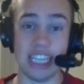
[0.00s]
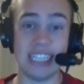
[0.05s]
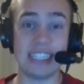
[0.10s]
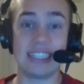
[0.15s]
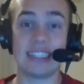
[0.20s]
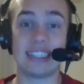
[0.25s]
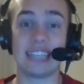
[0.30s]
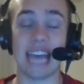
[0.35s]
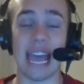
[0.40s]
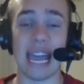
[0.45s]

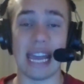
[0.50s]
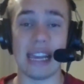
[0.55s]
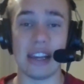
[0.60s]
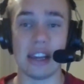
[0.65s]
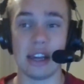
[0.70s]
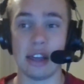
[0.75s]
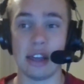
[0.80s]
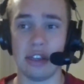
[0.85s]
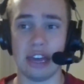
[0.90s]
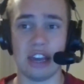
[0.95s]
Let's
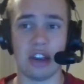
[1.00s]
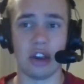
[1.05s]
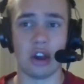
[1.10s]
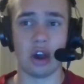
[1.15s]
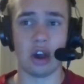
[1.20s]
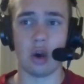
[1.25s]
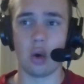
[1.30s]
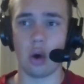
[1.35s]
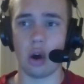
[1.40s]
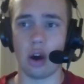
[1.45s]
say they
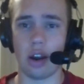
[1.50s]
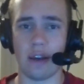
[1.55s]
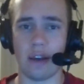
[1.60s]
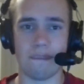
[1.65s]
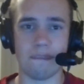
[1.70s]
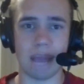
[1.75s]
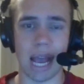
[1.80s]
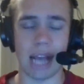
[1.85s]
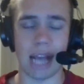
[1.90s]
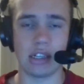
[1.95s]
go on
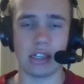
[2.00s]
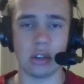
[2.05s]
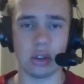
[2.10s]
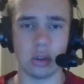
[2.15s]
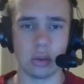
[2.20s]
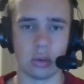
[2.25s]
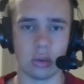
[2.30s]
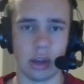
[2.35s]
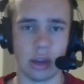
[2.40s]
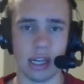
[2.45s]
a
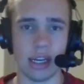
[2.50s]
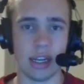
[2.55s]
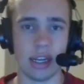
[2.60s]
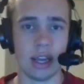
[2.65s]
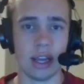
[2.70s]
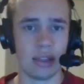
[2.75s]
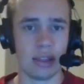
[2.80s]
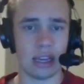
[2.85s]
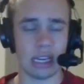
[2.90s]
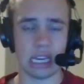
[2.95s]
magical run.
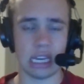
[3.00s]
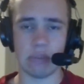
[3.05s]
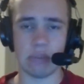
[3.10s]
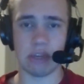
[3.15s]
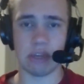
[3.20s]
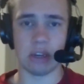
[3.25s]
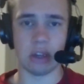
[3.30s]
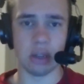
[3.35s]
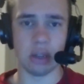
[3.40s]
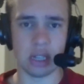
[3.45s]
They
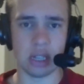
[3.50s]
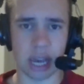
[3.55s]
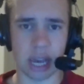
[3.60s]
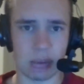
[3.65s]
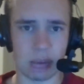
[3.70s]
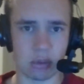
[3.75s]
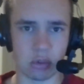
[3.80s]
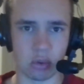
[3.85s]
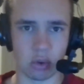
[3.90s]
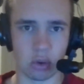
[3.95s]
keep the good
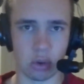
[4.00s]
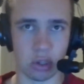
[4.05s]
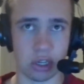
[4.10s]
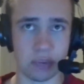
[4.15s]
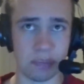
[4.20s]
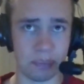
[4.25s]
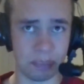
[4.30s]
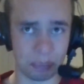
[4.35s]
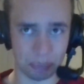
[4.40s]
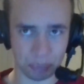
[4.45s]
times
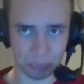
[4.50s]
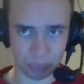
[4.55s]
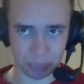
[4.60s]
rolling.